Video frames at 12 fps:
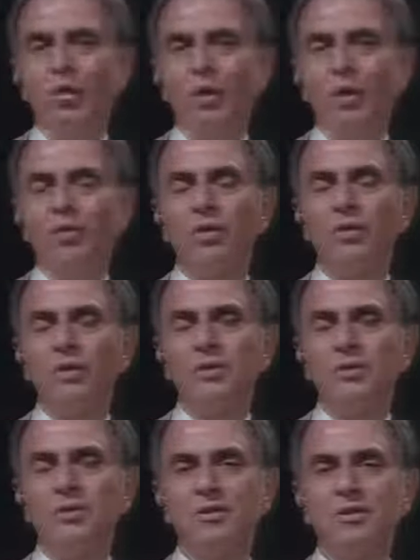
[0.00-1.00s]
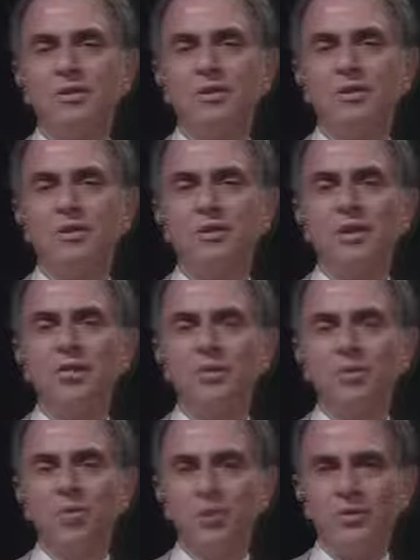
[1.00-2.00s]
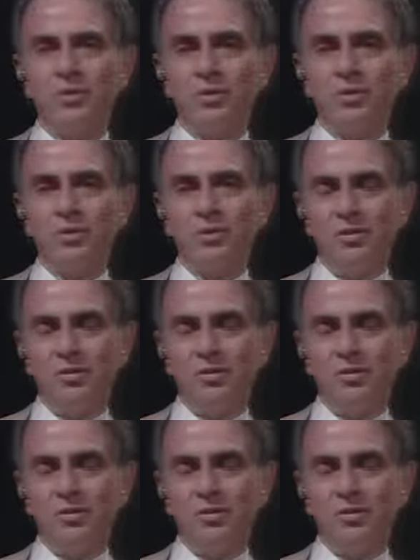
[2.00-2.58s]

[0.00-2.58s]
Well, I think that's an excellent question,